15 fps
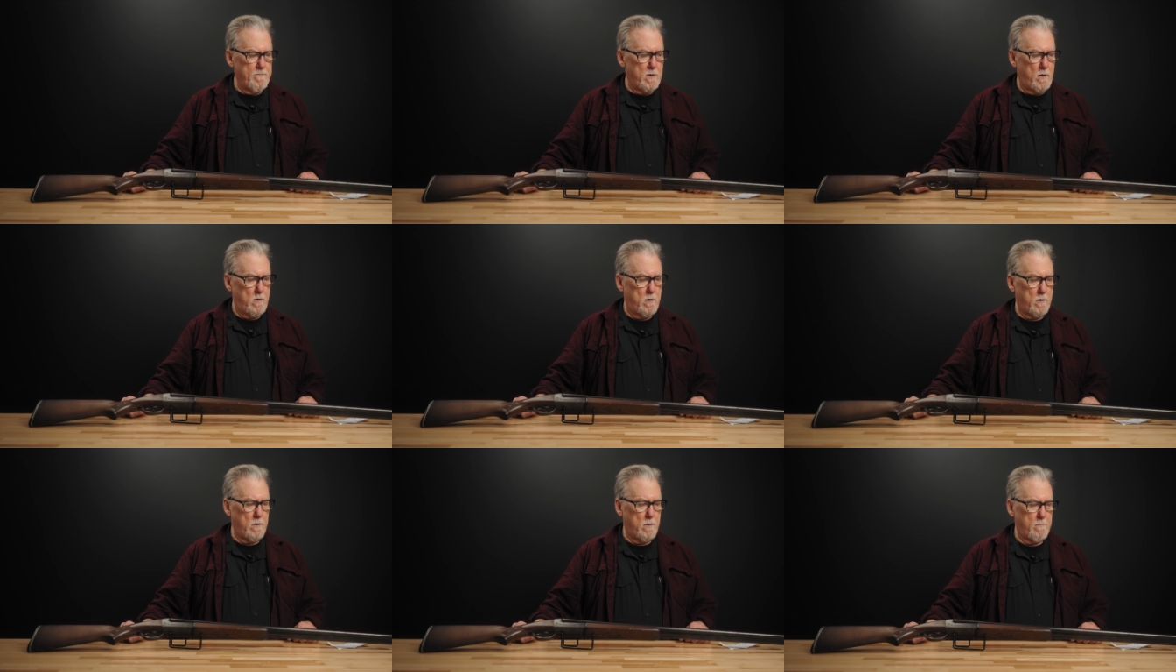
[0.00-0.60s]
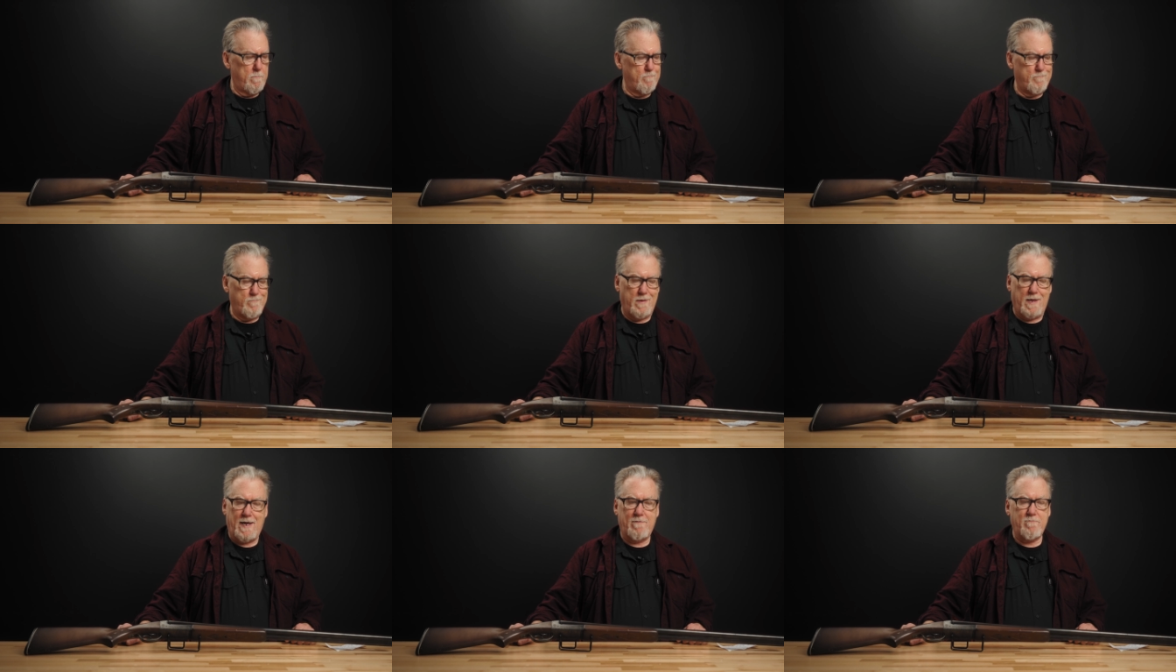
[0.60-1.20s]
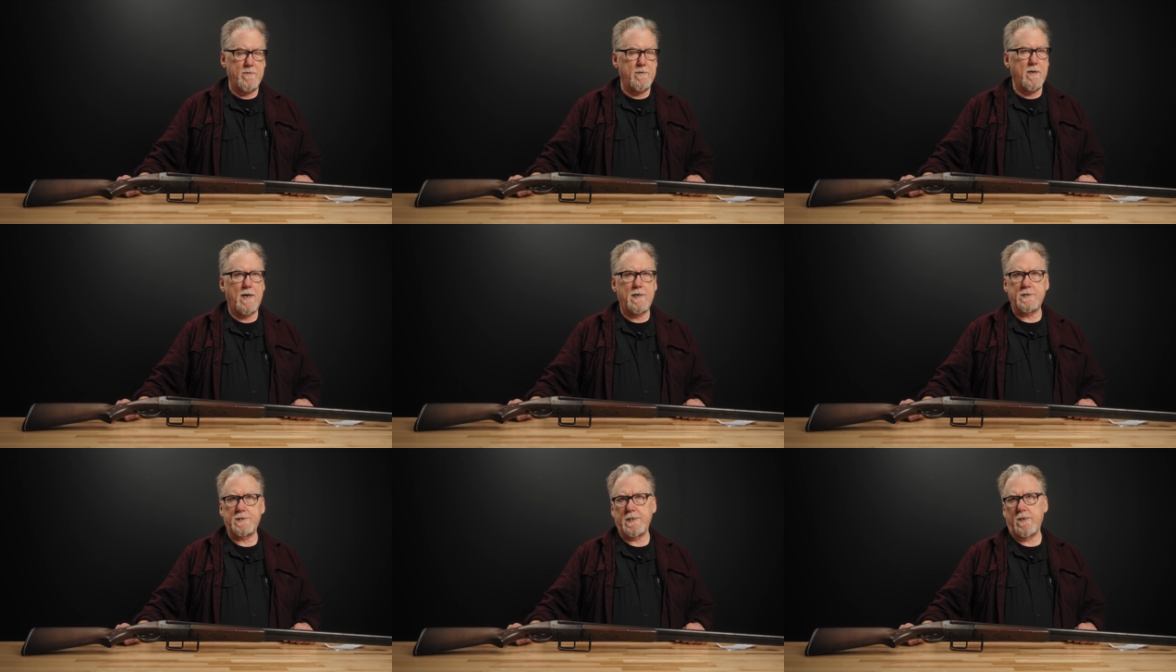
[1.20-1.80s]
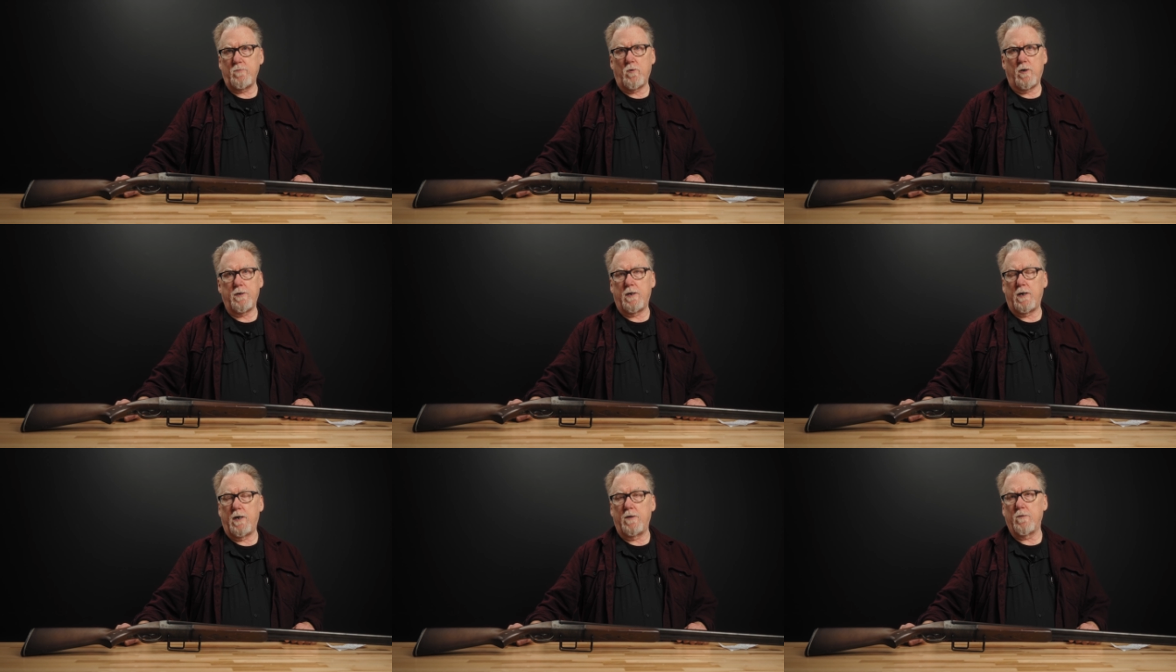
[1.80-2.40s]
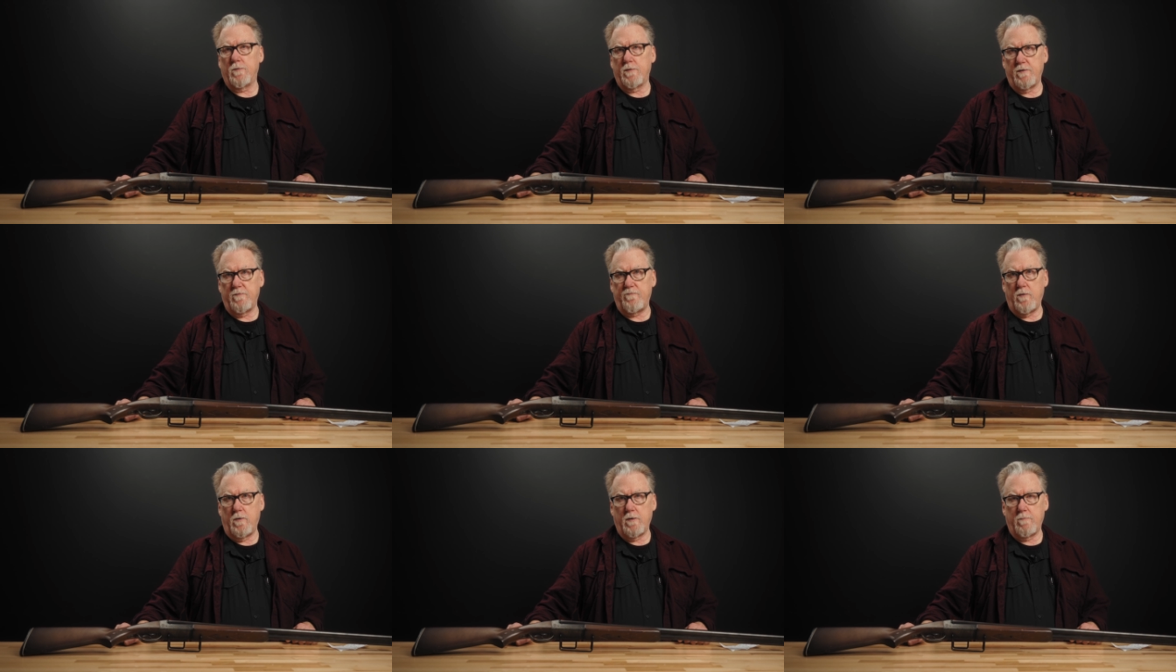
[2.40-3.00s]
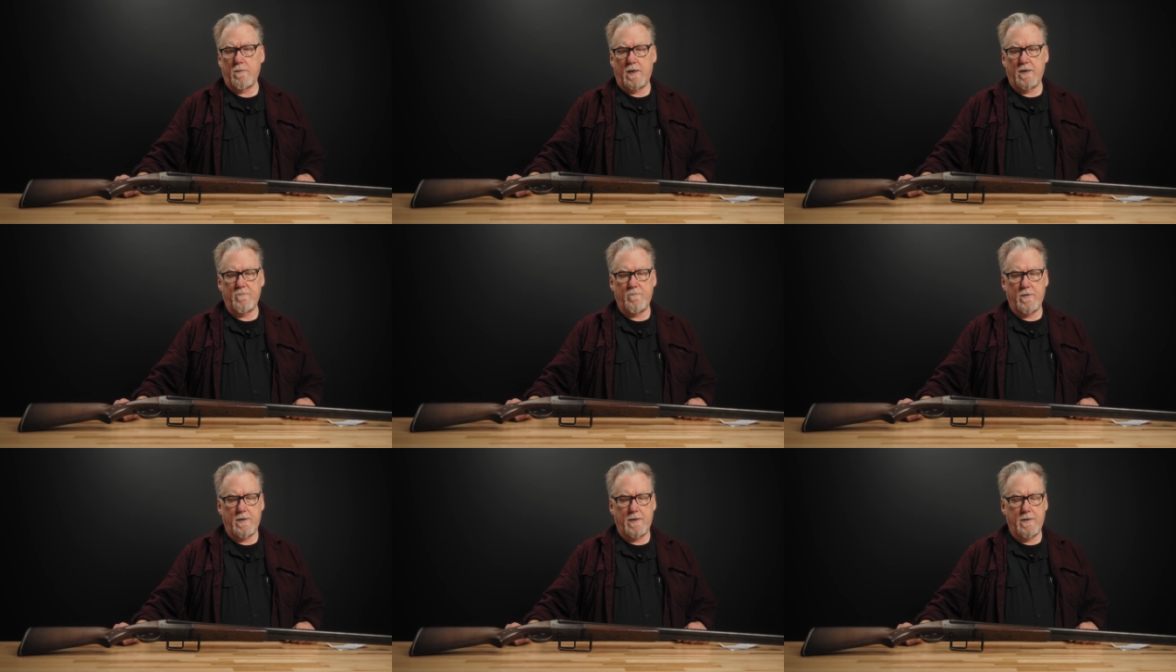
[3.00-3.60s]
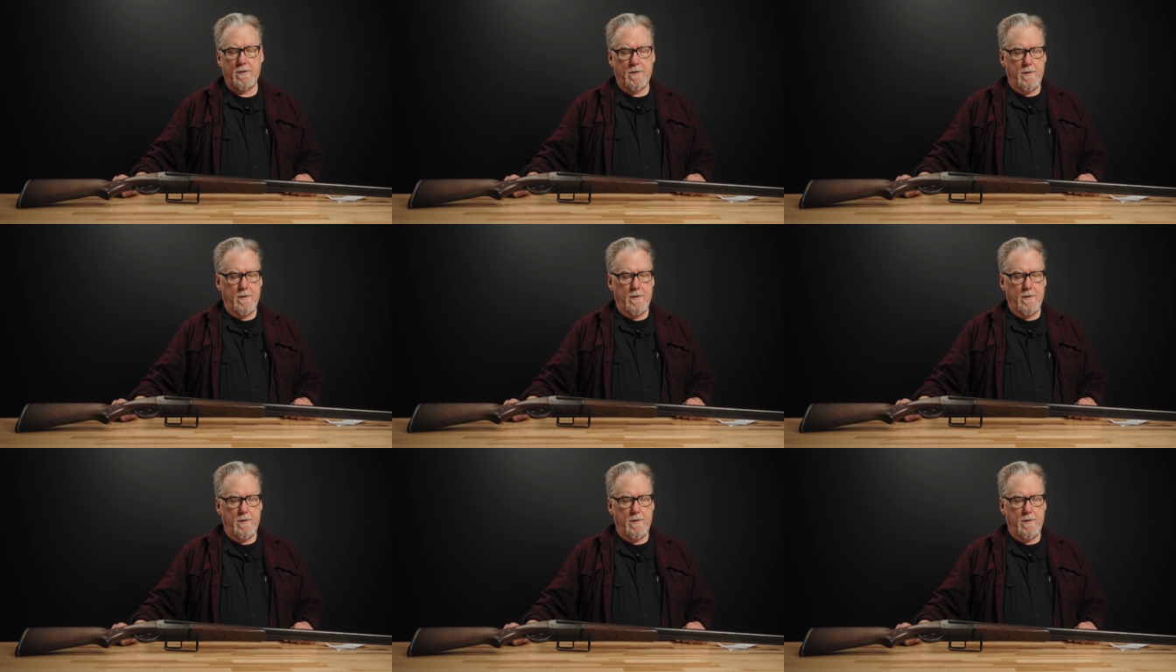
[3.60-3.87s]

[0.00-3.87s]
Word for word: are I've not seen one other than full and modified.